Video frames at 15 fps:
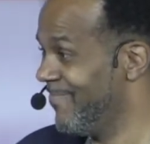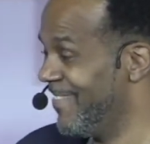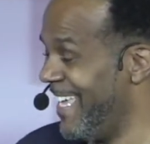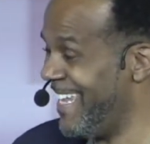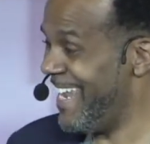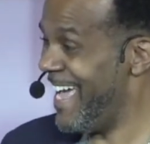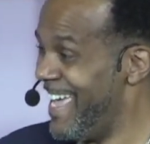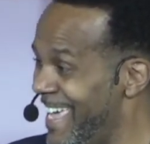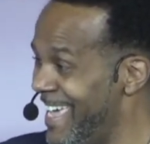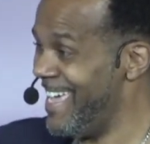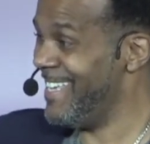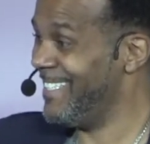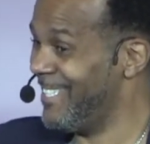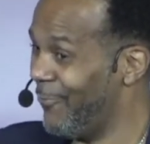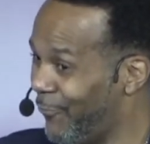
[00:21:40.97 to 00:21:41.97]
And that
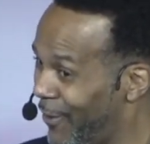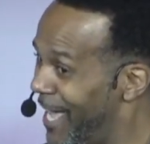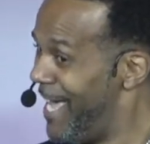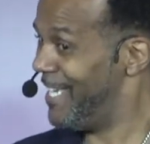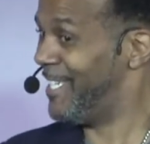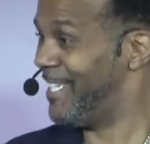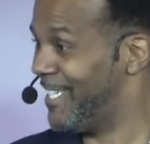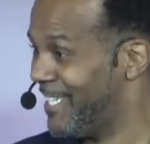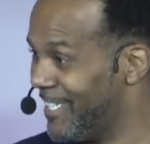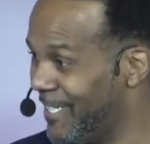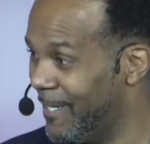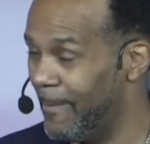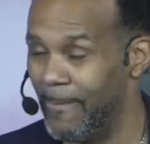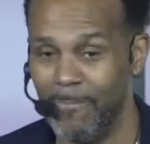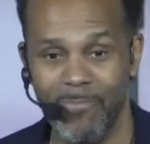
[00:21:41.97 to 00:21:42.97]
is the flesh.
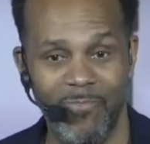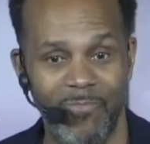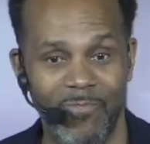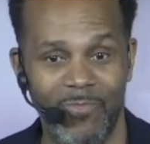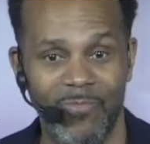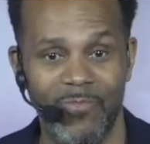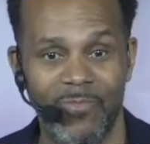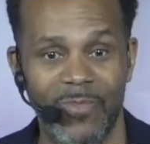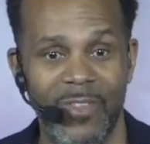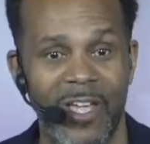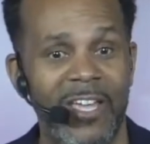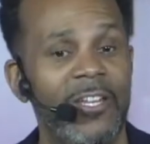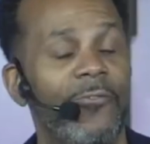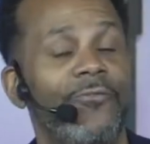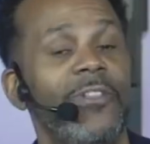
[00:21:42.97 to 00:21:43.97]

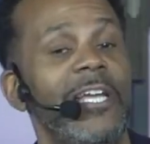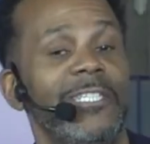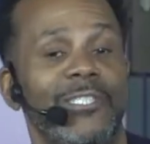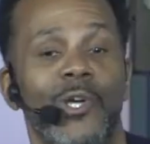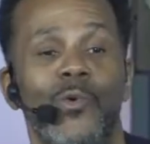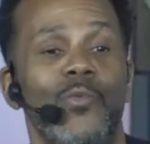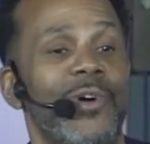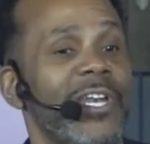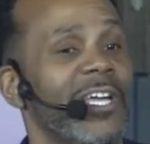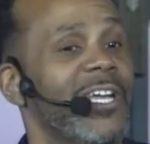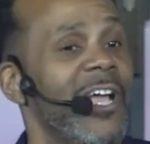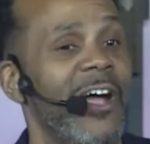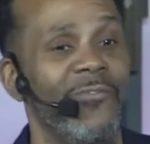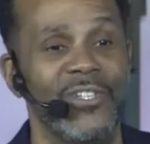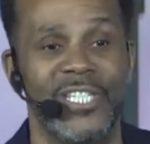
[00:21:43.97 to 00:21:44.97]
And the flesh don't want a
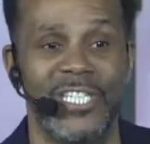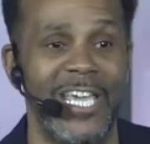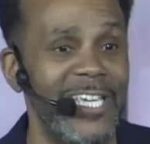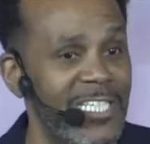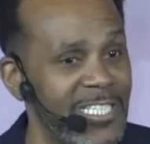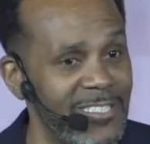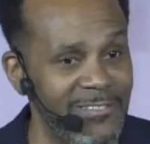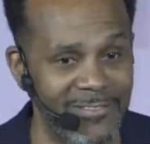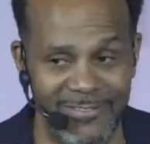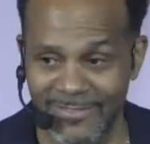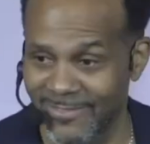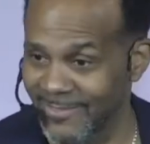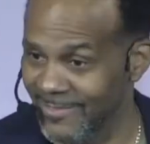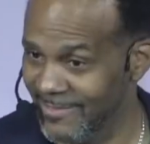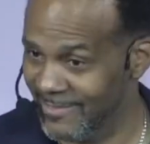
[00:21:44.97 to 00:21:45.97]
conversation.
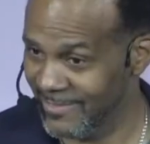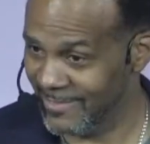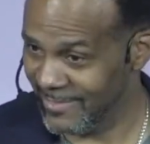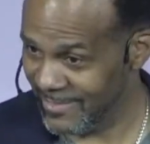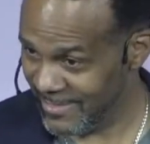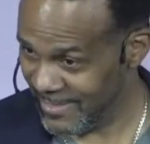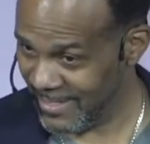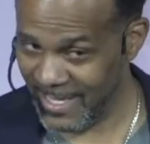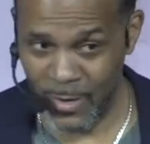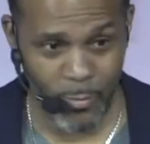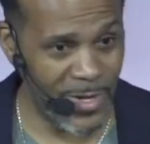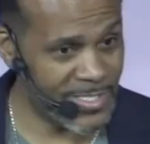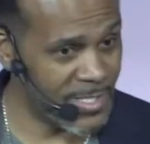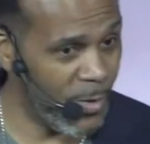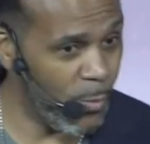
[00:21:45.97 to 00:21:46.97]
It
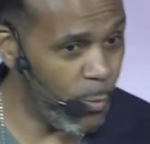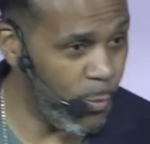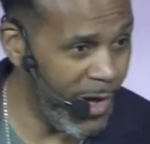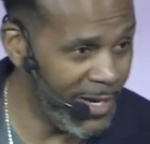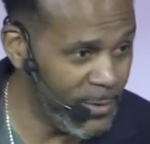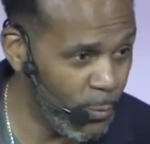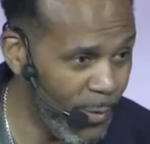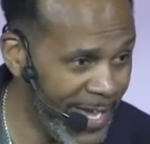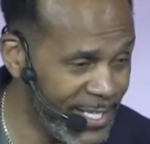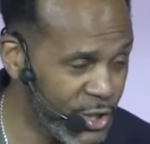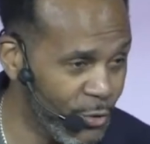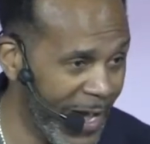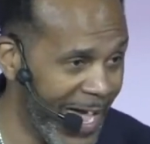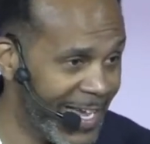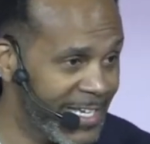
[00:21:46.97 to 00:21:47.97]
wants a one-way
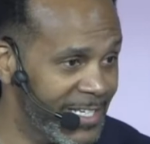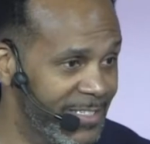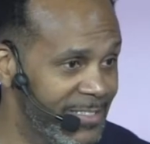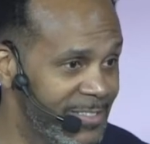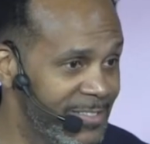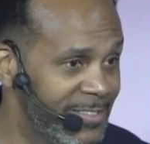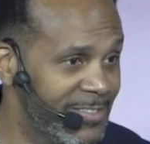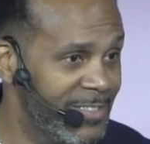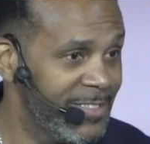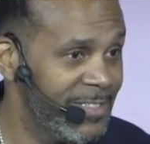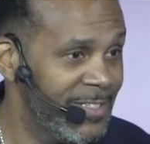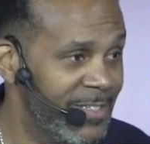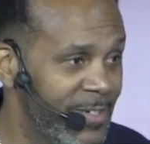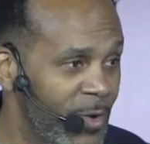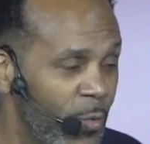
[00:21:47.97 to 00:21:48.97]
track,
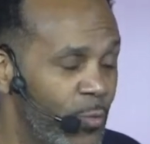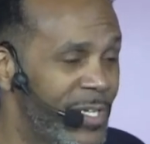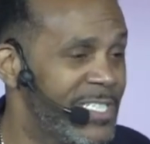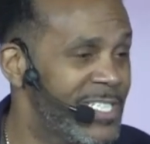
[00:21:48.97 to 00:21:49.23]
which